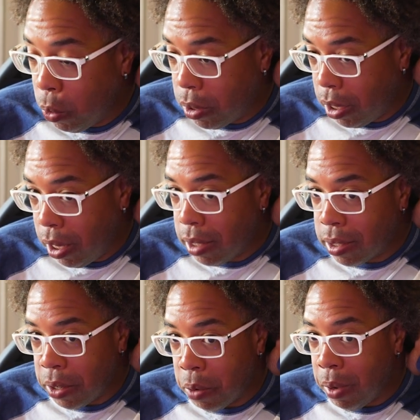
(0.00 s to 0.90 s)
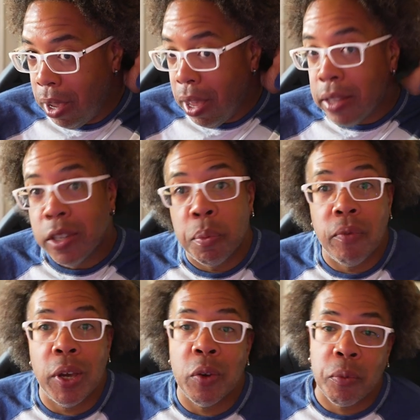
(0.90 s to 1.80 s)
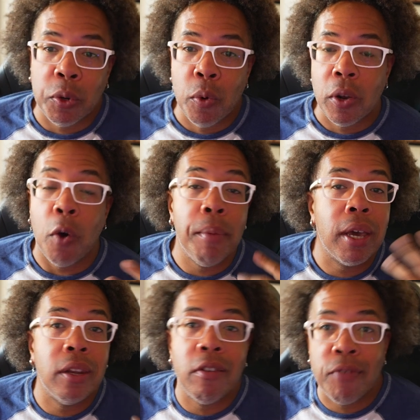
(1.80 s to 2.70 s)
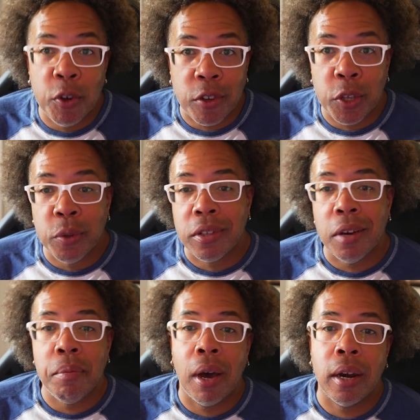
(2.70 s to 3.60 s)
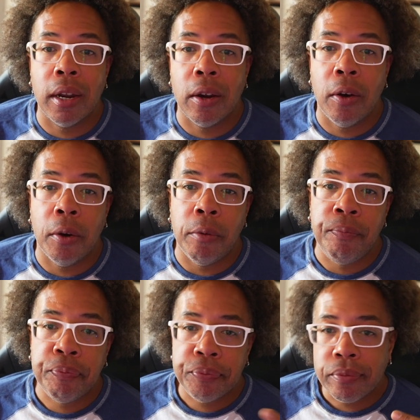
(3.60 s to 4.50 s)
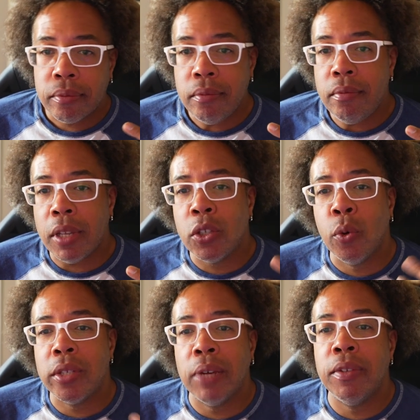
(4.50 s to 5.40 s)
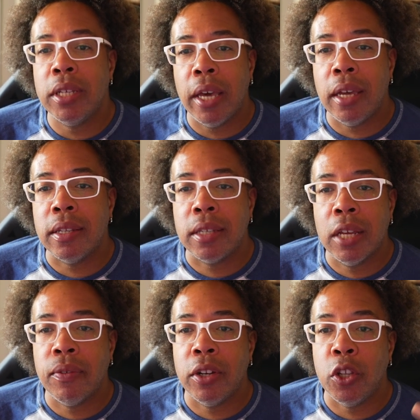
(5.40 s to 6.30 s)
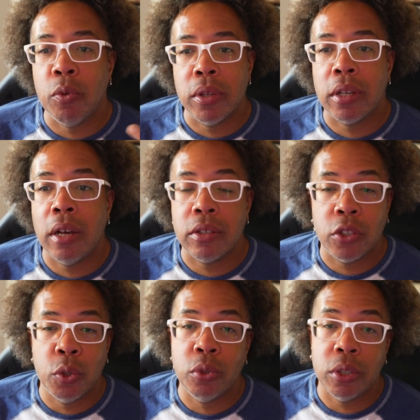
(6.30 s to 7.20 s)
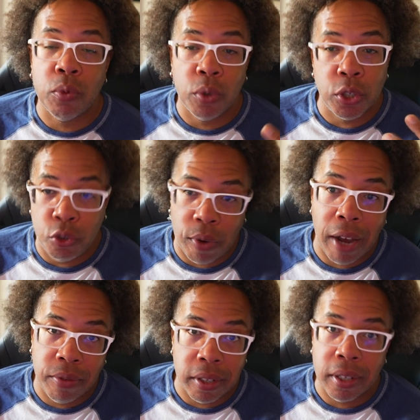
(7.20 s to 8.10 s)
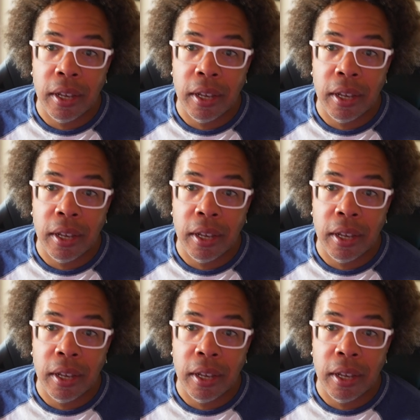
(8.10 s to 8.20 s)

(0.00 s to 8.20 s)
against them to prevent them from doing it or making them feel guilty about it at all. So in 1787, the U.S. Constitution was drafted.